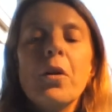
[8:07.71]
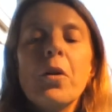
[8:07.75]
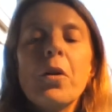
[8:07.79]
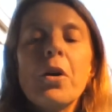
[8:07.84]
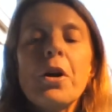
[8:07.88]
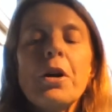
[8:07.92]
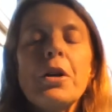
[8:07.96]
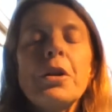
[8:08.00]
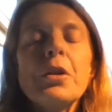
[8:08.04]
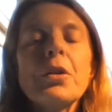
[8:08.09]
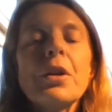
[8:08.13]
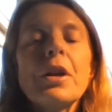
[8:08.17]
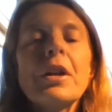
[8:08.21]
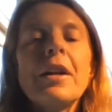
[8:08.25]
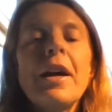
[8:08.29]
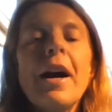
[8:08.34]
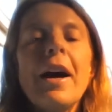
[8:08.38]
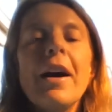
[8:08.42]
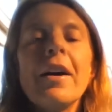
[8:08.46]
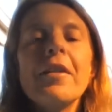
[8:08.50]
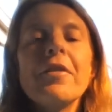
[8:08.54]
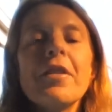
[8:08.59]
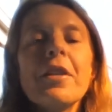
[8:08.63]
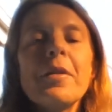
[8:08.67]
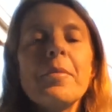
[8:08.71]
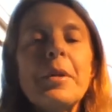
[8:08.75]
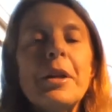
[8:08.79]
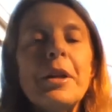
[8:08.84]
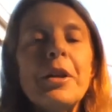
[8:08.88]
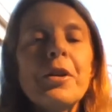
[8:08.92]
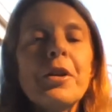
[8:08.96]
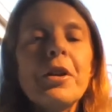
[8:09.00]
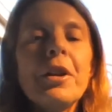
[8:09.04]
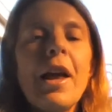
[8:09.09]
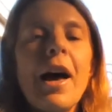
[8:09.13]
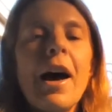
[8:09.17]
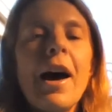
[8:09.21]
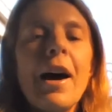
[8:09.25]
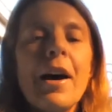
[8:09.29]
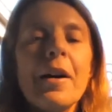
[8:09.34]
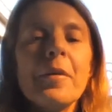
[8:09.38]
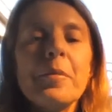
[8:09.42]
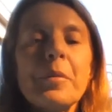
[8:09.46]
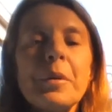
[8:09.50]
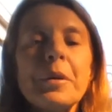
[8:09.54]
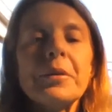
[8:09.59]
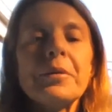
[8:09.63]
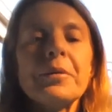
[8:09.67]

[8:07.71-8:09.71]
or you can have them in your lap.